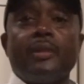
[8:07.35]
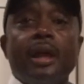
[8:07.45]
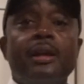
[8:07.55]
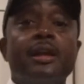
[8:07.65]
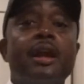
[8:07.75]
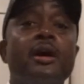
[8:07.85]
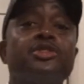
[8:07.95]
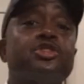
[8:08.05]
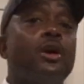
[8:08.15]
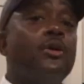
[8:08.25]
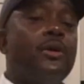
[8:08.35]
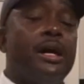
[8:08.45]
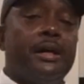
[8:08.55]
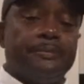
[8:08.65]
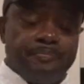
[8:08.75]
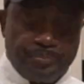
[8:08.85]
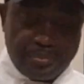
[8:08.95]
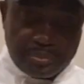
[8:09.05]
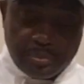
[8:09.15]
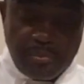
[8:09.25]
And then also,
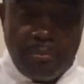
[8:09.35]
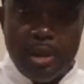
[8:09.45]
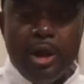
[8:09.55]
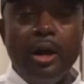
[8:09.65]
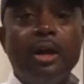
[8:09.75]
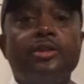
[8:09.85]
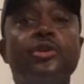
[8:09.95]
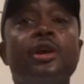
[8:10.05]
you